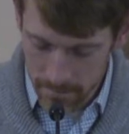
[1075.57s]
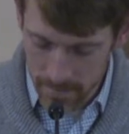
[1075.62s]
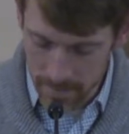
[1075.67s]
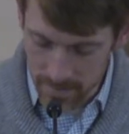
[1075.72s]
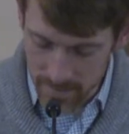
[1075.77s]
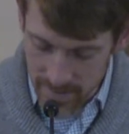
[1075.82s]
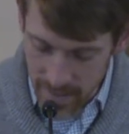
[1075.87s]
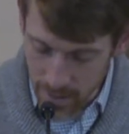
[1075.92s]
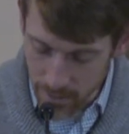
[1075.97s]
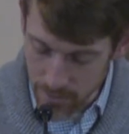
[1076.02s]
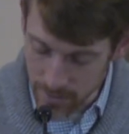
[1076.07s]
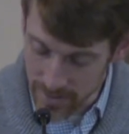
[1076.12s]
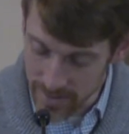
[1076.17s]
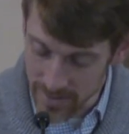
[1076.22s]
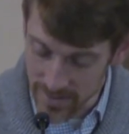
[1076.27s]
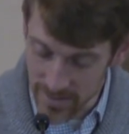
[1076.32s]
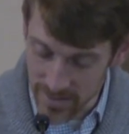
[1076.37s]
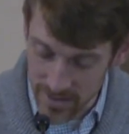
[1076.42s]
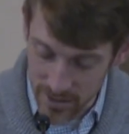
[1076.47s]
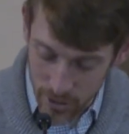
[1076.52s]

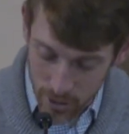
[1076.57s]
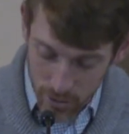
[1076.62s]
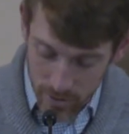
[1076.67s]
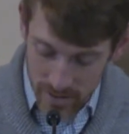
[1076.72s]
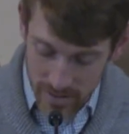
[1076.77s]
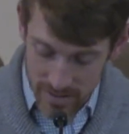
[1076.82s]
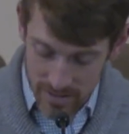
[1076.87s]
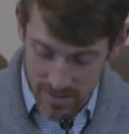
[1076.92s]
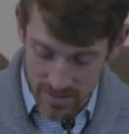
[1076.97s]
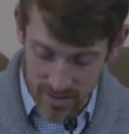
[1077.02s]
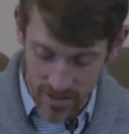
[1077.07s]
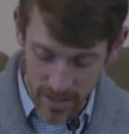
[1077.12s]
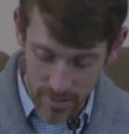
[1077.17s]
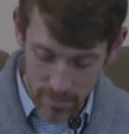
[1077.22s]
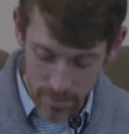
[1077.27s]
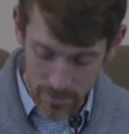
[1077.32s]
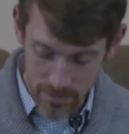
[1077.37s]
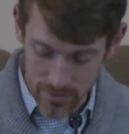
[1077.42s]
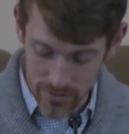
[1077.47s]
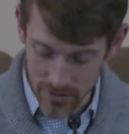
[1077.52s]
Doubtless, the early
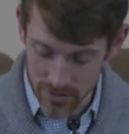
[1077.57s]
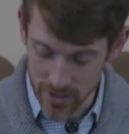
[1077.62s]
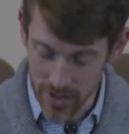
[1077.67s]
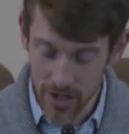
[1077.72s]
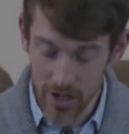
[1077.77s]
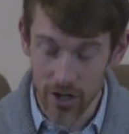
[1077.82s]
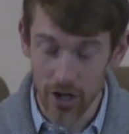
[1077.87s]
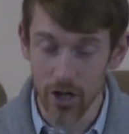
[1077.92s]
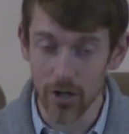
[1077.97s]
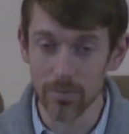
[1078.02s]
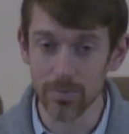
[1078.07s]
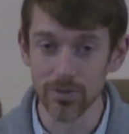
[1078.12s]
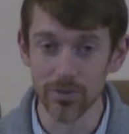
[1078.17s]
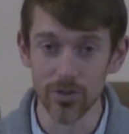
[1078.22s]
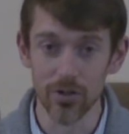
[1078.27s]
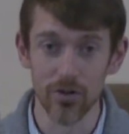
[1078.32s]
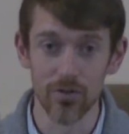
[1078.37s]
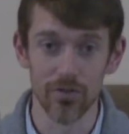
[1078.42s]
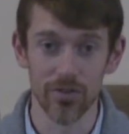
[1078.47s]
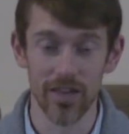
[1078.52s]
disciples
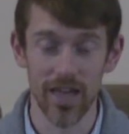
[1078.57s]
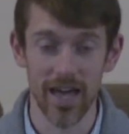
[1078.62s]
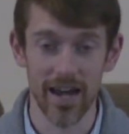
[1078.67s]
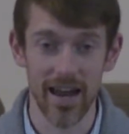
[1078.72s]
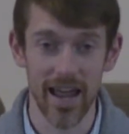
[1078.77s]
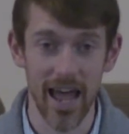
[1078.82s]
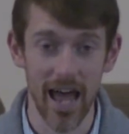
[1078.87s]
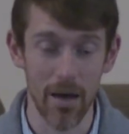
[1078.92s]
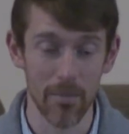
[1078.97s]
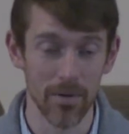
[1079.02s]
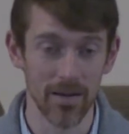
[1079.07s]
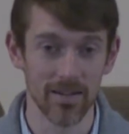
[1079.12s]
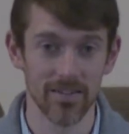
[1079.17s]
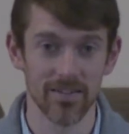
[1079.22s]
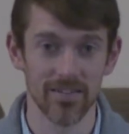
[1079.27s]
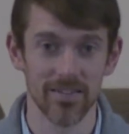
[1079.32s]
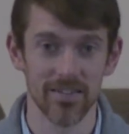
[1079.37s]
observed that habit.